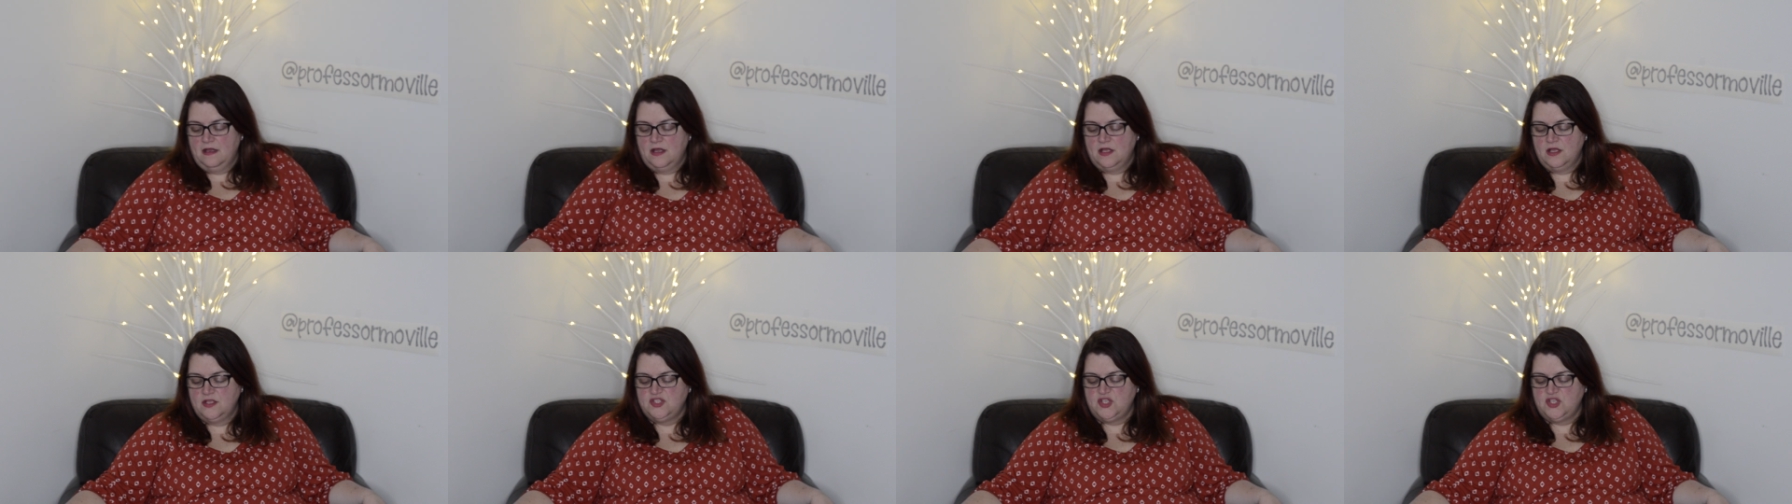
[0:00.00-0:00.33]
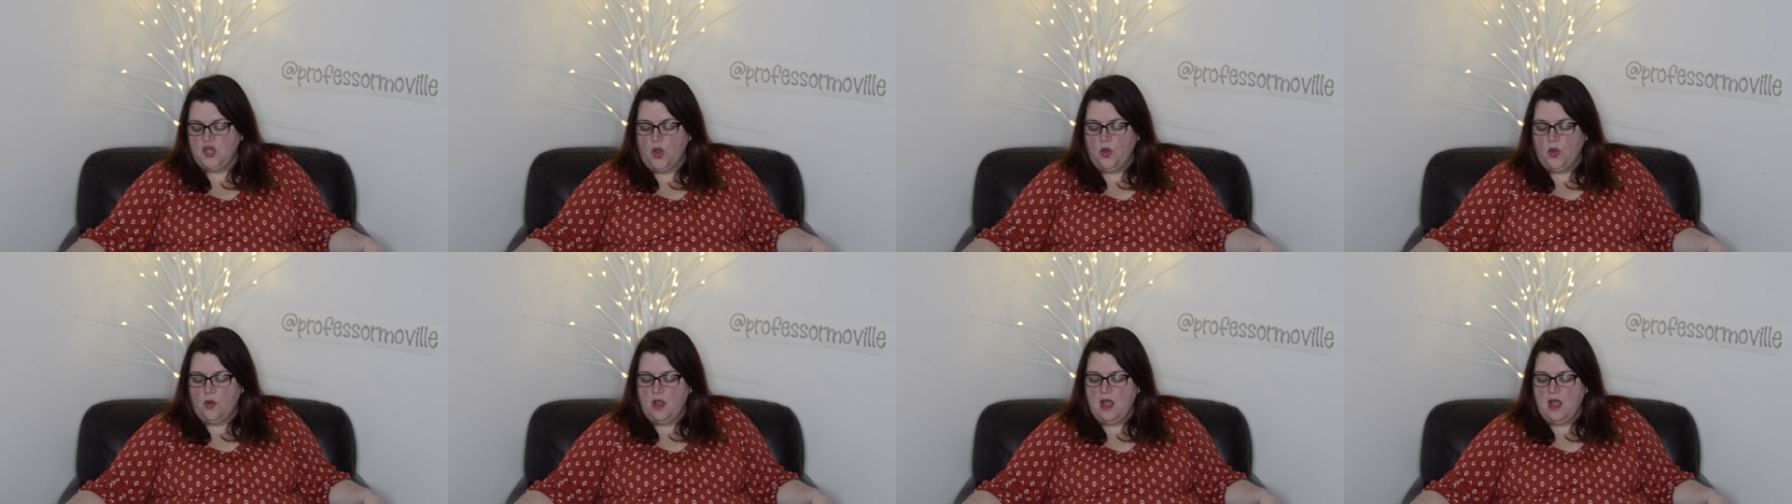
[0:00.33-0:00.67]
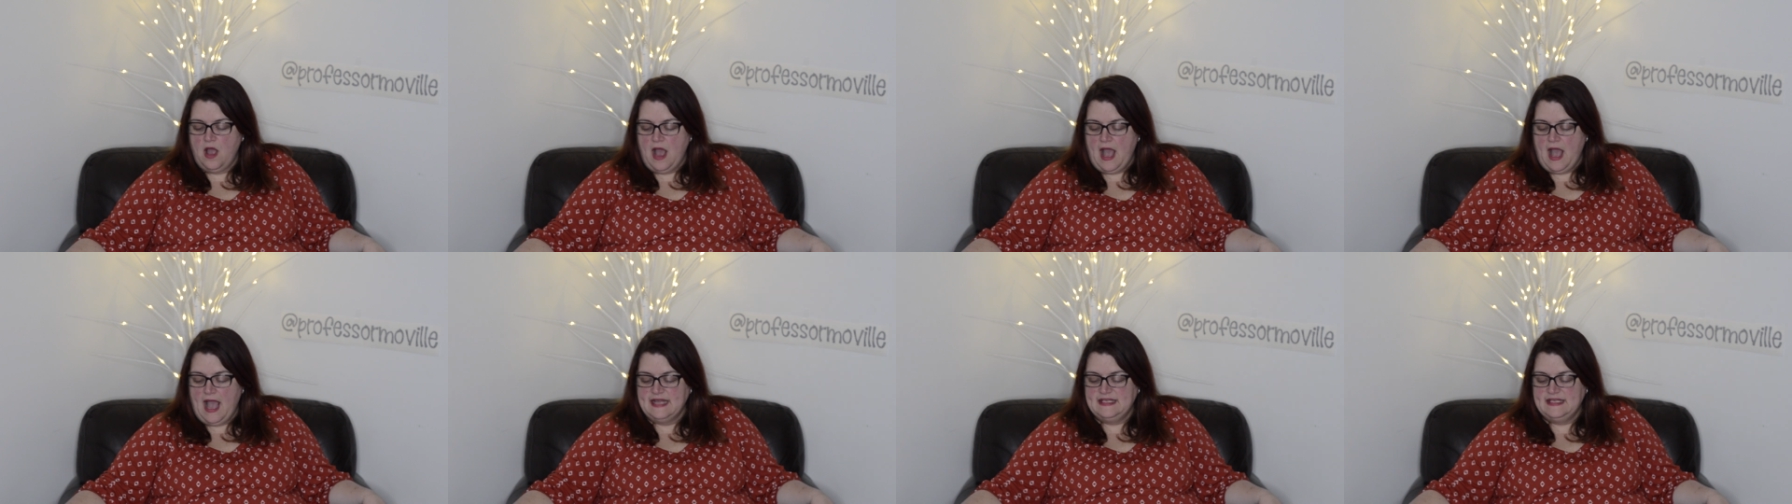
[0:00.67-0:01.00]
So
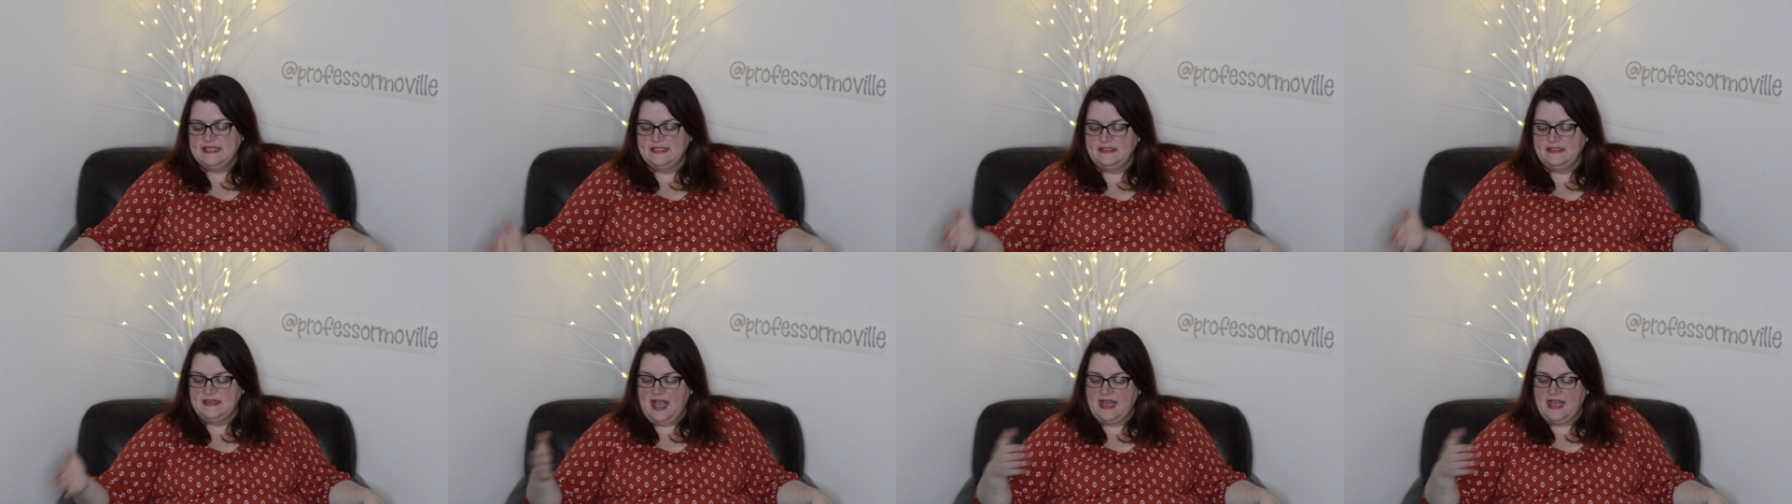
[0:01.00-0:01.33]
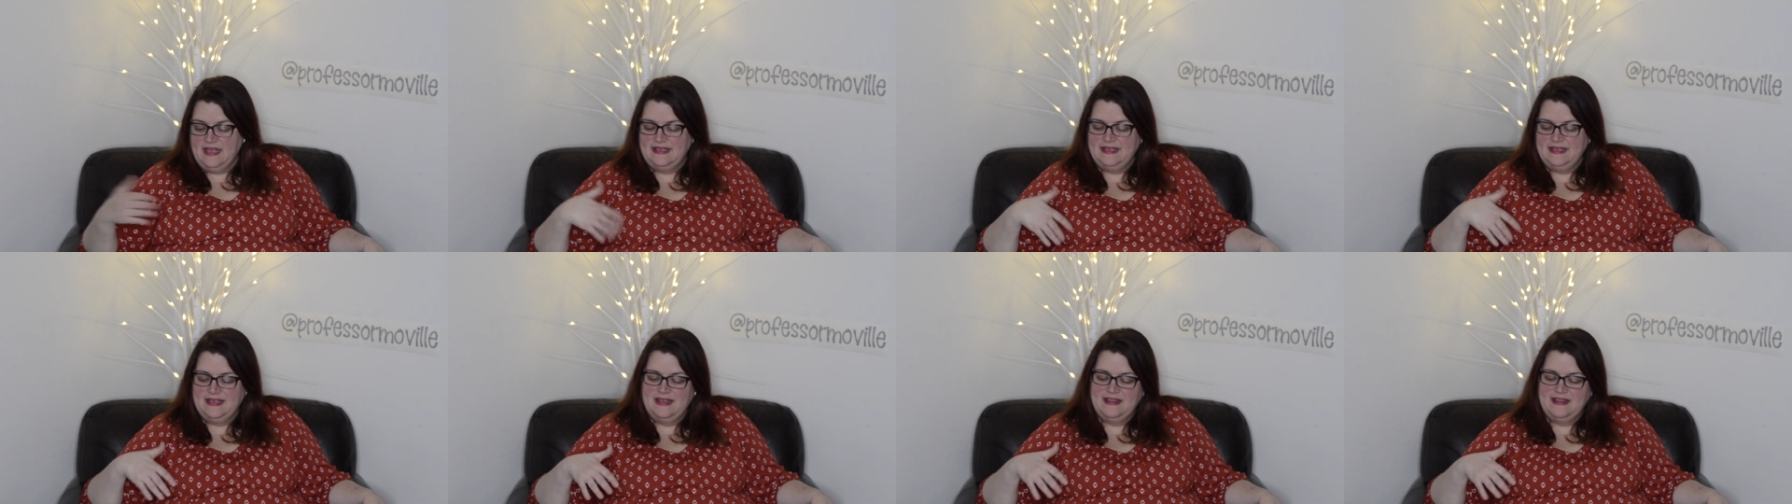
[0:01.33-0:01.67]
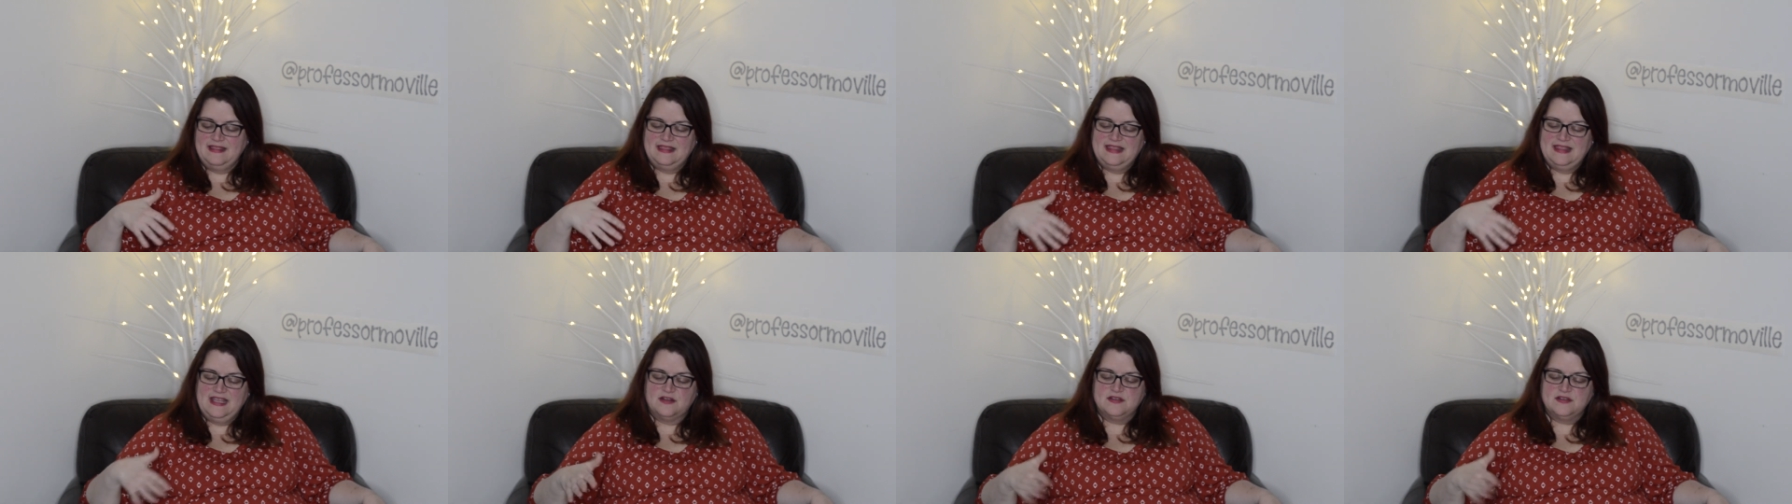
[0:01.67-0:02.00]

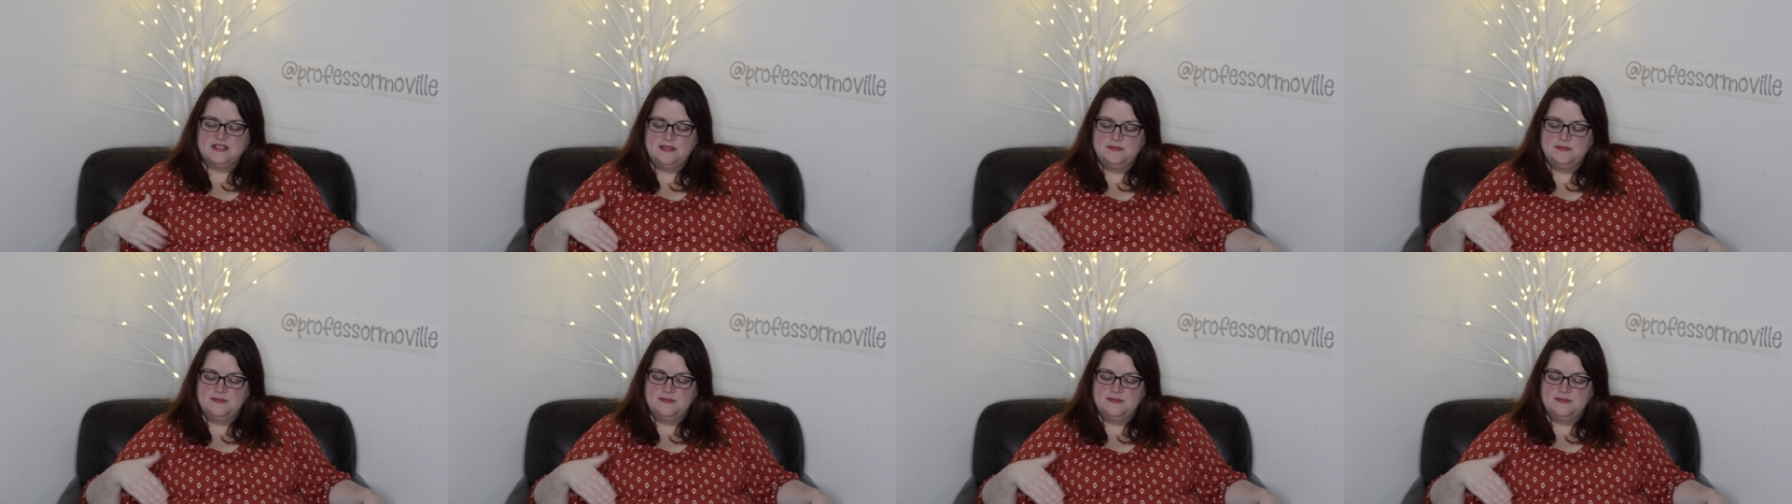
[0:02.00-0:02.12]
there's